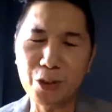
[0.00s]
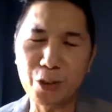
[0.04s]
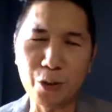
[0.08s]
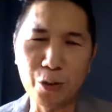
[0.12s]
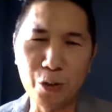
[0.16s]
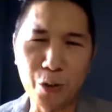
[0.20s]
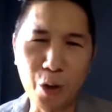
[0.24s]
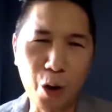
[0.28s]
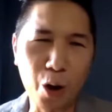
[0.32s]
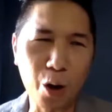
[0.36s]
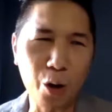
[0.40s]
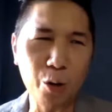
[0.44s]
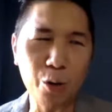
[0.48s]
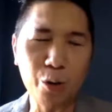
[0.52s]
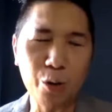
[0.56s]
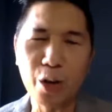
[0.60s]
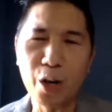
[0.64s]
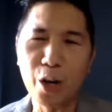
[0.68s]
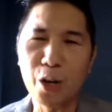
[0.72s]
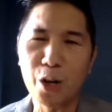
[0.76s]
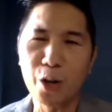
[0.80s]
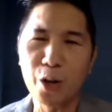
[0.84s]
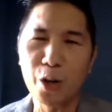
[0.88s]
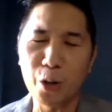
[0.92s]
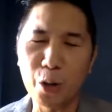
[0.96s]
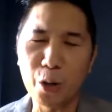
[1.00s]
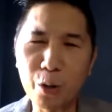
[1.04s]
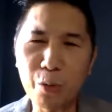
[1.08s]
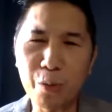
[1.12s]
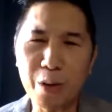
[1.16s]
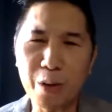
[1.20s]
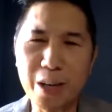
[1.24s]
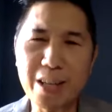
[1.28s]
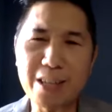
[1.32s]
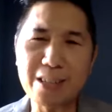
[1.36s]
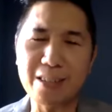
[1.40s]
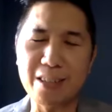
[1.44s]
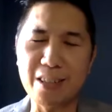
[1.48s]
to know who
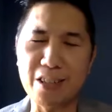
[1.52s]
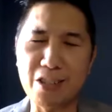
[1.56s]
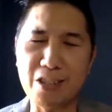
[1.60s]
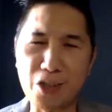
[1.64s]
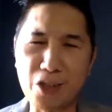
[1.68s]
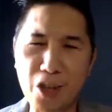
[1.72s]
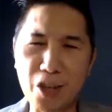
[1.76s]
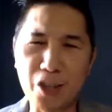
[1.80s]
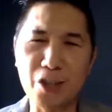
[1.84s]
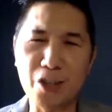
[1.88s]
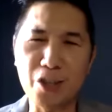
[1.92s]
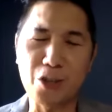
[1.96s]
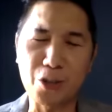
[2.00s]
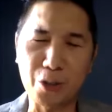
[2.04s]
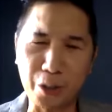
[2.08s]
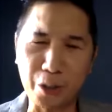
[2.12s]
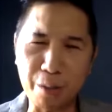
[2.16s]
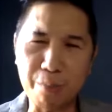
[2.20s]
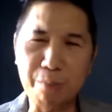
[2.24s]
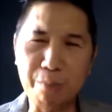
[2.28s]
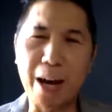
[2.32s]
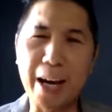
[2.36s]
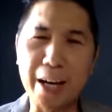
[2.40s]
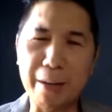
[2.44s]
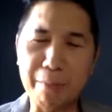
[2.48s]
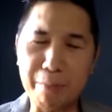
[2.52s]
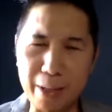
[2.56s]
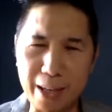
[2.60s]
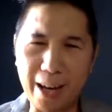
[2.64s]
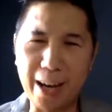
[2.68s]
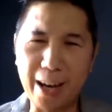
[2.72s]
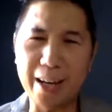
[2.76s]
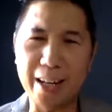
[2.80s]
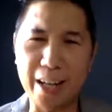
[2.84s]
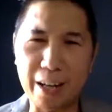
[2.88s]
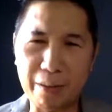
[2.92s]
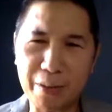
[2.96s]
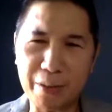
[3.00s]
is the sinister mind
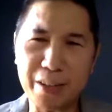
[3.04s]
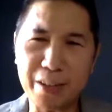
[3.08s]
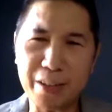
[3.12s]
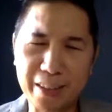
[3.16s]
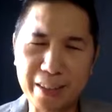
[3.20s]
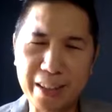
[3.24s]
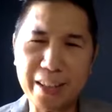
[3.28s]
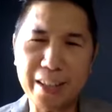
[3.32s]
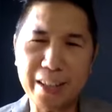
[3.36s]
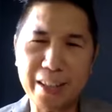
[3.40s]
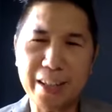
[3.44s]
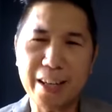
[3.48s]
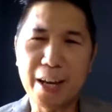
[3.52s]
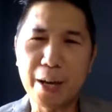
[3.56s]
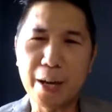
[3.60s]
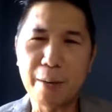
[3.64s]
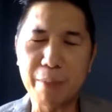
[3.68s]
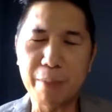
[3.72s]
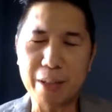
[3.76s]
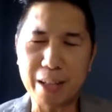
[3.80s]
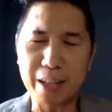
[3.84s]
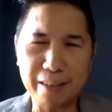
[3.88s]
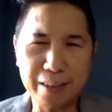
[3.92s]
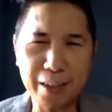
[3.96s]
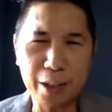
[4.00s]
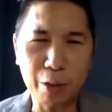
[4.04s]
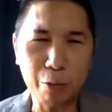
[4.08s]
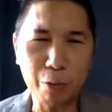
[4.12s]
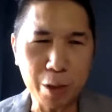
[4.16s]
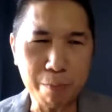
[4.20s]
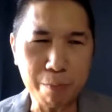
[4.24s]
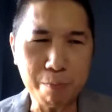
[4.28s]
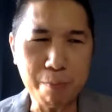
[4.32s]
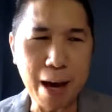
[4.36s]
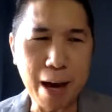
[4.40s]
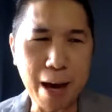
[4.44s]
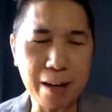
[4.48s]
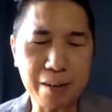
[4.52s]
behind everything, but I think what
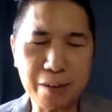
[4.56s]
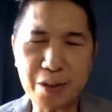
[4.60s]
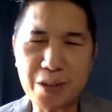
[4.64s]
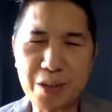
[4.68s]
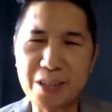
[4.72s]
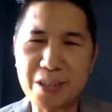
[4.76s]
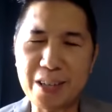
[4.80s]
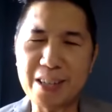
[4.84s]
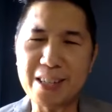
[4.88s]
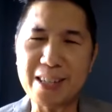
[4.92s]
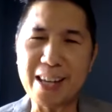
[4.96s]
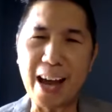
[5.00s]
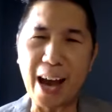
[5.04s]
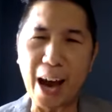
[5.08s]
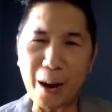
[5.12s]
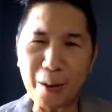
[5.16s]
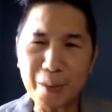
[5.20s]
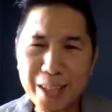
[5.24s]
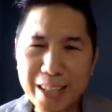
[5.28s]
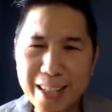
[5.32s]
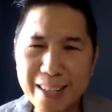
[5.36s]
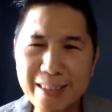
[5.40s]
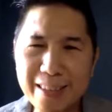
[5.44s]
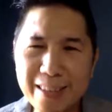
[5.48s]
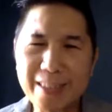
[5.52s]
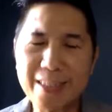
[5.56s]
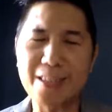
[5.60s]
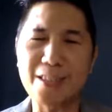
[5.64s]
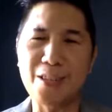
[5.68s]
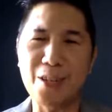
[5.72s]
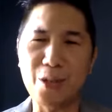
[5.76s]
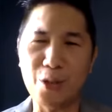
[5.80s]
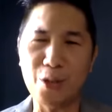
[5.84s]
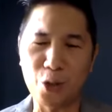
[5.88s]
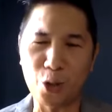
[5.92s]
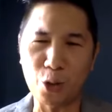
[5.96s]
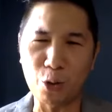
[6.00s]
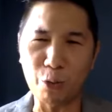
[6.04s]
matters is how can this
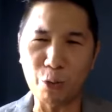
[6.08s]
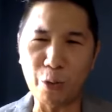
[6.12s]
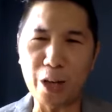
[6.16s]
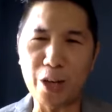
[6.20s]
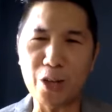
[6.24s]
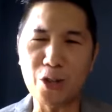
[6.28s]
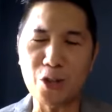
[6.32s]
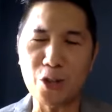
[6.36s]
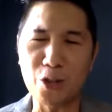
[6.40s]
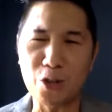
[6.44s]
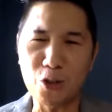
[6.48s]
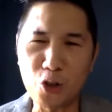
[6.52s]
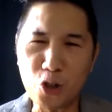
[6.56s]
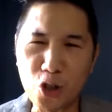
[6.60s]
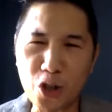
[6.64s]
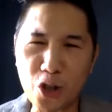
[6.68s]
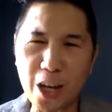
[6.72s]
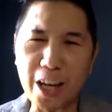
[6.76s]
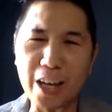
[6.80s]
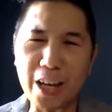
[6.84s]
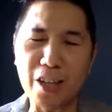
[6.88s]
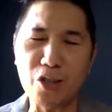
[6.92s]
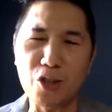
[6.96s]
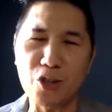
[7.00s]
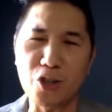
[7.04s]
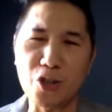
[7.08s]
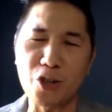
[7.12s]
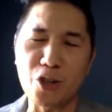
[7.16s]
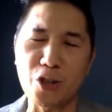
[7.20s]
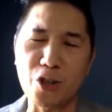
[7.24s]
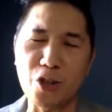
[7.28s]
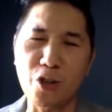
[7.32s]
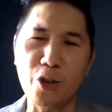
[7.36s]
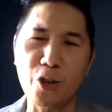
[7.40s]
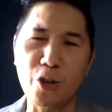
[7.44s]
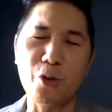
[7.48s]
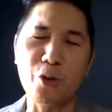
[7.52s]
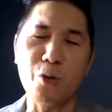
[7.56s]
situation change
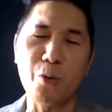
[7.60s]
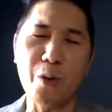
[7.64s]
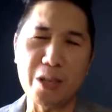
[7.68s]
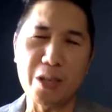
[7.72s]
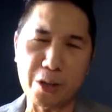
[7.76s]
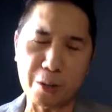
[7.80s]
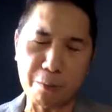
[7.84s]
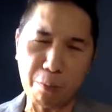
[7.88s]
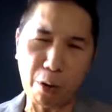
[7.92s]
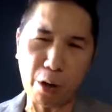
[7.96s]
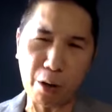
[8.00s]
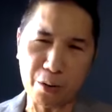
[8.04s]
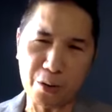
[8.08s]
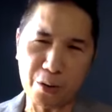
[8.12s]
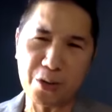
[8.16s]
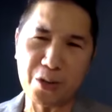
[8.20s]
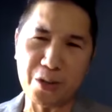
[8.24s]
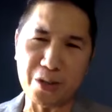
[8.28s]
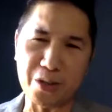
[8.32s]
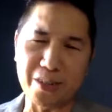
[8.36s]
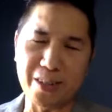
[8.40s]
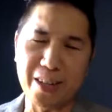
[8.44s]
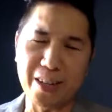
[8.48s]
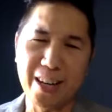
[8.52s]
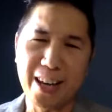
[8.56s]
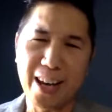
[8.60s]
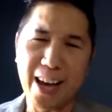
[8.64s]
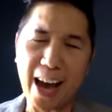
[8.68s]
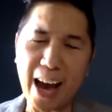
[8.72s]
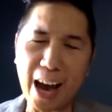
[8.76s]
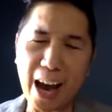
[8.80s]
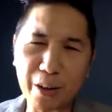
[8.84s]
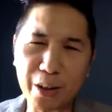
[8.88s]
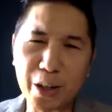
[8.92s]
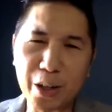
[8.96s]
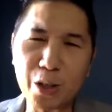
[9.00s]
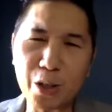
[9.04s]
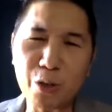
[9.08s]
you as a person?
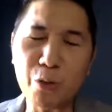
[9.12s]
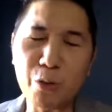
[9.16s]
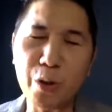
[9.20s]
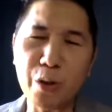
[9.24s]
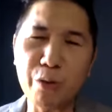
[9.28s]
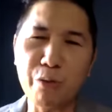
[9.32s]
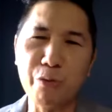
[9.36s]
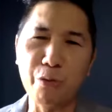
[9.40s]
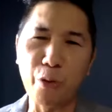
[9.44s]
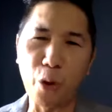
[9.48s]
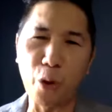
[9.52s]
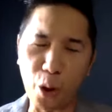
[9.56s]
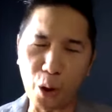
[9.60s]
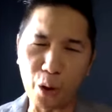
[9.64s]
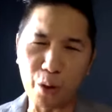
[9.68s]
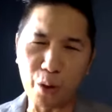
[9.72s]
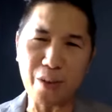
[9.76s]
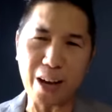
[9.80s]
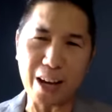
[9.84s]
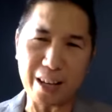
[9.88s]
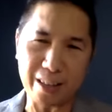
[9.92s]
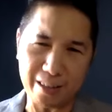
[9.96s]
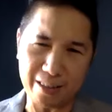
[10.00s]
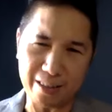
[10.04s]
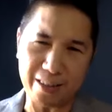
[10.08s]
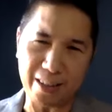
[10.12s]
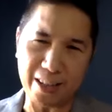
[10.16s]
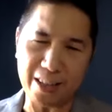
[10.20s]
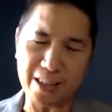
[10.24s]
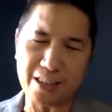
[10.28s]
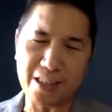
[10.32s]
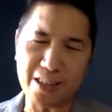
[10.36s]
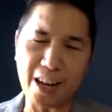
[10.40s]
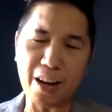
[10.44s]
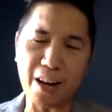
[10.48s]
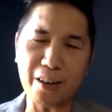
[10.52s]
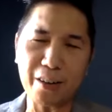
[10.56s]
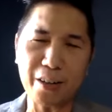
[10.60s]
How can you evolve out of this?
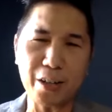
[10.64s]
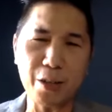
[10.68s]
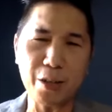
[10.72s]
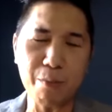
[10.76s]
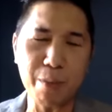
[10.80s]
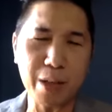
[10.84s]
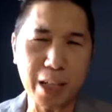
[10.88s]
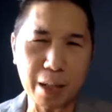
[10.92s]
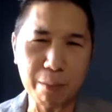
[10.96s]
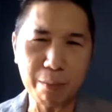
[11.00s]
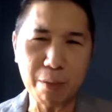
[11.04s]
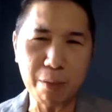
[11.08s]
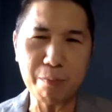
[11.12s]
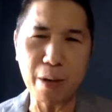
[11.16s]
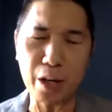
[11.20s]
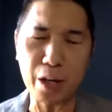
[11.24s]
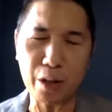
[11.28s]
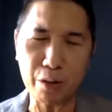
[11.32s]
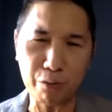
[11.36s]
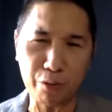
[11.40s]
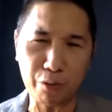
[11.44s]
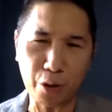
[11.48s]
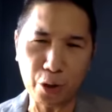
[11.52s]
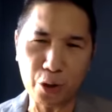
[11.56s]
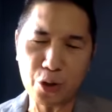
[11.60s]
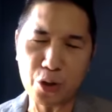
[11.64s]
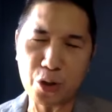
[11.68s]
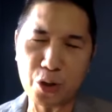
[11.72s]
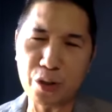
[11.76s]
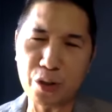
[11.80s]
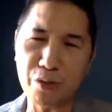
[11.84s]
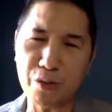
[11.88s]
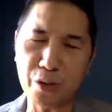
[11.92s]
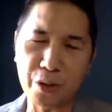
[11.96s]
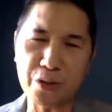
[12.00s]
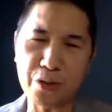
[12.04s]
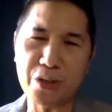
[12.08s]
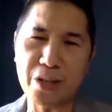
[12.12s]
How can you become a better version of
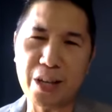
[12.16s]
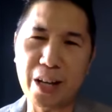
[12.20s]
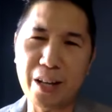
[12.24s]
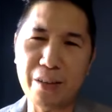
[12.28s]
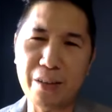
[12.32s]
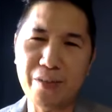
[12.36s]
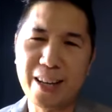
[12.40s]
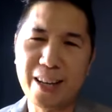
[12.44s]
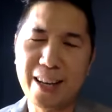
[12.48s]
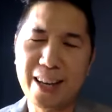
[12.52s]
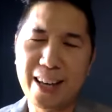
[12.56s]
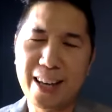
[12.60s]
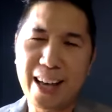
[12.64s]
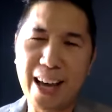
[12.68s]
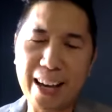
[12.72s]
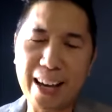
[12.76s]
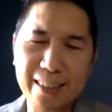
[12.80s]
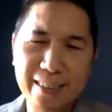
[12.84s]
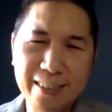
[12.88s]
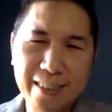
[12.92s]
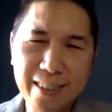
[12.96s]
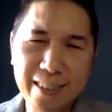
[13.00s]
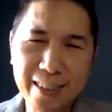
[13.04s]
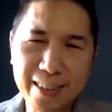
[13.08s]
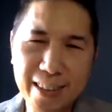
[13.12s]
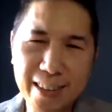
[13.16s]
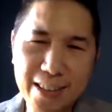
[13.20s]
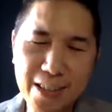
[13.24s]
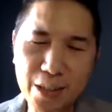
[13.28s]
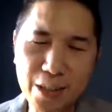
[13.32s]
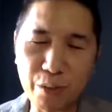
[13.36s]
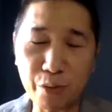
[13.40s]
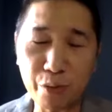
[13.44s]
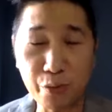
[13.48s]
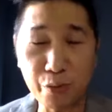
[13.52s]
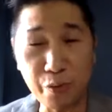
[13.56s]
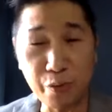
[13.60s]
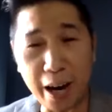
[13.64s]
yourself? I think that's the
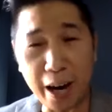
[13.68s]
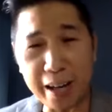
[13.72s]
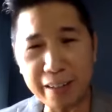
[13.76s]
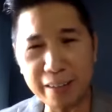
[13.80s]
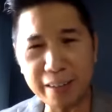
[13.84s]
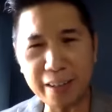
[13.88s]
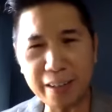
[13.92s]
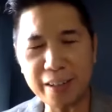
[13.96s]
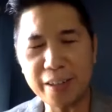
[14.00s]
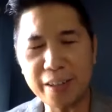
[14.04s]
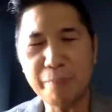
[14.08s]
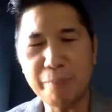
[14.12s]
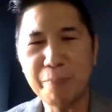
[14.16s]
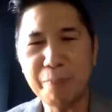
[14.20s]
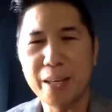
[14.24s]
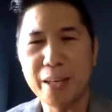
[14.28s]
finer